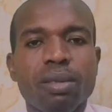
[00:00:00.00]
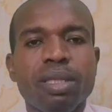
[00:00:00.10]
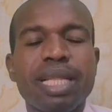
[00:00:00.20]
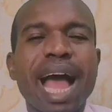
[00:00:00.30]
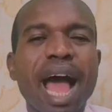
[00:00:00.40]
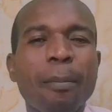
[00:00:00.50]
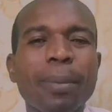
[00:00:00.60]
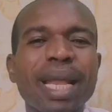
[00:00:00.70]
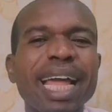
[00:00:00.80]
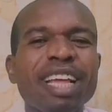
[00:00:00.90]
They are
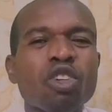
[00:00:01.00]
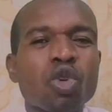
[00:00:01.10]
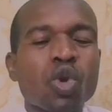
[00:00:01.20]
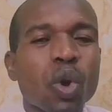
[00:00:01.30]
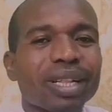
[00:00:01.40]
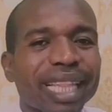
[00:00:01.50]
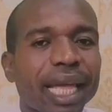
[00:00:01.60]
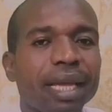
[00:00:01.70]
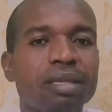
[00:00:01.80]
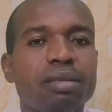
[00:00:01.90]
applying wrong
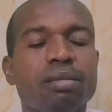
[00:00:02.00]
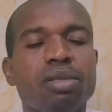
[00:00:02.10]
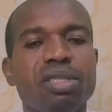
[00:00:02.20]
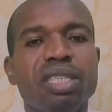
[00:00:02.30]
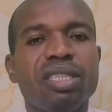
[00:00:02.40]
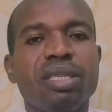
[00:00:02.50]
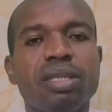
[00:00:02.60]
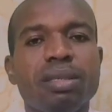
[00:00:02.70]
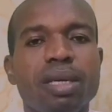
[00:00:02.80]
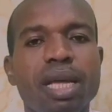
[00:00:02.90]
thing
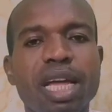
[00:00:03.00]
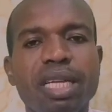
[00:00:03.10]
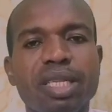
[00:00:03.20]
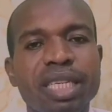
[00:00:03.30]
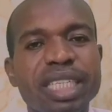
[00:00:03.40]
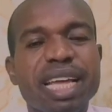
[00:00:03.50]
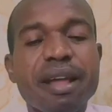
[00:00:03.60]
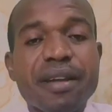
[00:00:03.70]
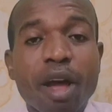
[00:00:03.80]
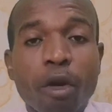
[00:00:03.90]
in
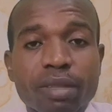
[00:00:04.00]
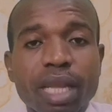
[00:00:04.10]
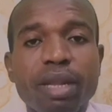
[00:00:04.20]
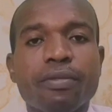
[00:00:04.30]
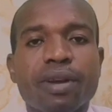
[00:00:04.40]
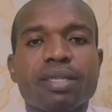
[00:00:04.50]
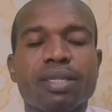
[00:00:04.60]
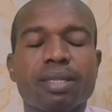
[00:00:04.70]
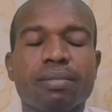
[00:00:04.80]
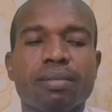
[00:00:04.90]
the area of
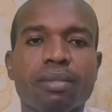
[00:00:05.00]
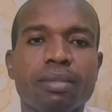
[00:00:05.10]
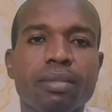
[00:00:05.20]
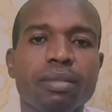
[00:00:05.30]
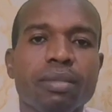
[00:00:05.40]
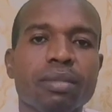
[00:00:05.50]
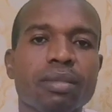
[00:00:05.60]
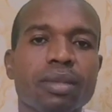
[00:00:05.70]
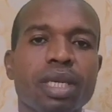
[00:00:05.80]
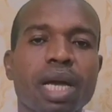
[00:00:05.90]
deliverance.
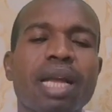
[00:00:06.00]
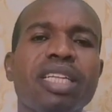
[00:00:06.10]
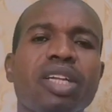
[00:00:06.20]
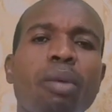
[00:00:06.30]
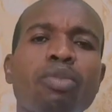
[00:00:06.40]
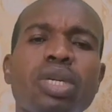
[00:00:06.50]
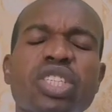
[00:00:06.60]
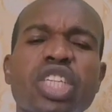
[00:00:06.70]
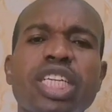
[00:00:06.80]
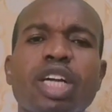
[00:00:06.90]
And we come to a
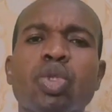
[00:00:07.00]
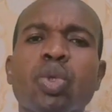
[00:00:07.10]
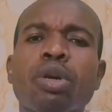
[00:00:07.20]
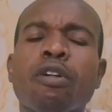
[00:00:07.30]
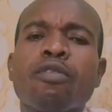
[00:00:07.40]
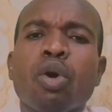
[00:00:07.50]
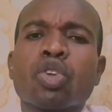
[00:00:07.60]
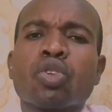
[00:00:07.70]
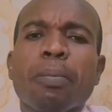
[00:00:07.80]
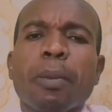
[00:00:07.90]
state that children of
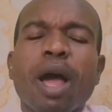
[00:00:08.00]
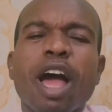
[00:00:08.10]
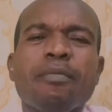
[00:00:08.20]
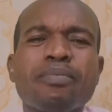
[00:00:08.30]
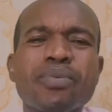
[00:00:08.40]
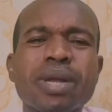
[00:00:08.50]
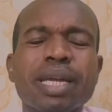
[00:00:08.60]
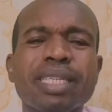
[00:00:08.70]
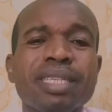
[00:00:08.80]
God, some people have prayed,